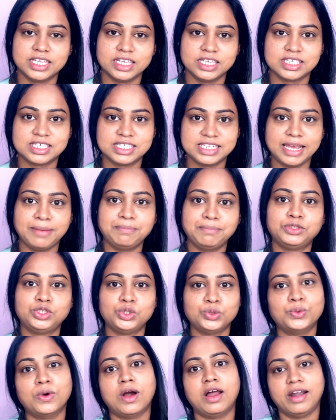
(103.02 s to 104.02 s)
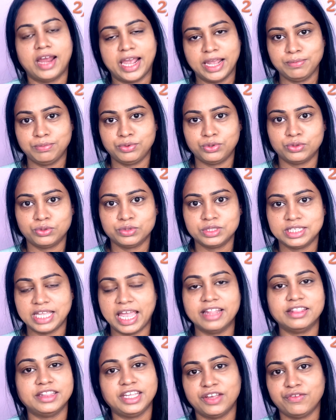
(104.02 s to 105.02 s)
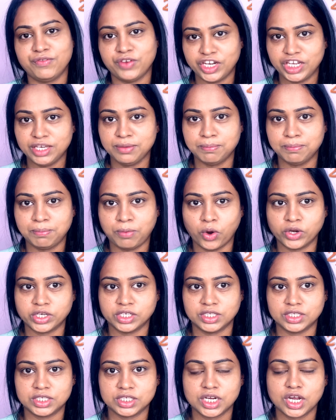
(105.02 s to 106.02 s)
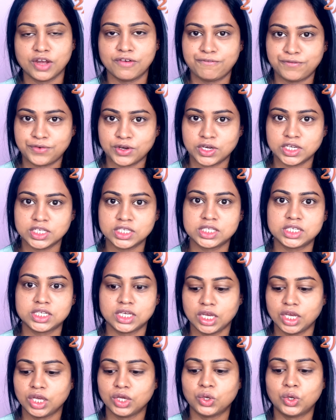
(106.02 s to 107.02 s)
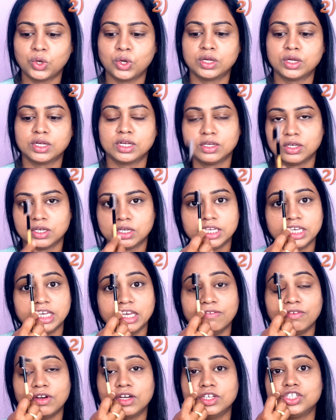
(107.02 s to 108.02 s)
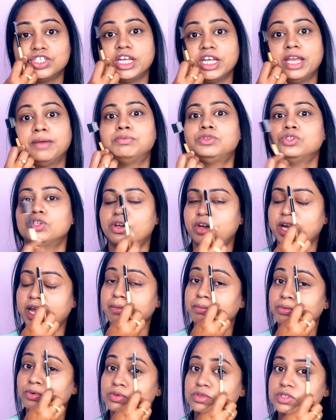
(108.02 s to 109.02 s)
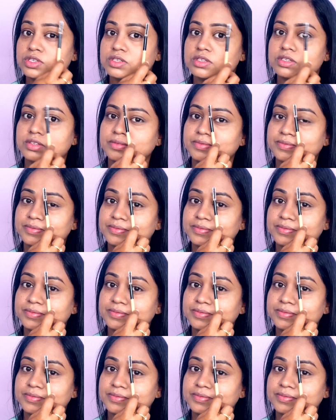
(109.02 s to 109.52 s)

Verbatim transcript: Step 2 are eyebrows and they are very important. First, give a shape to your eyebrows.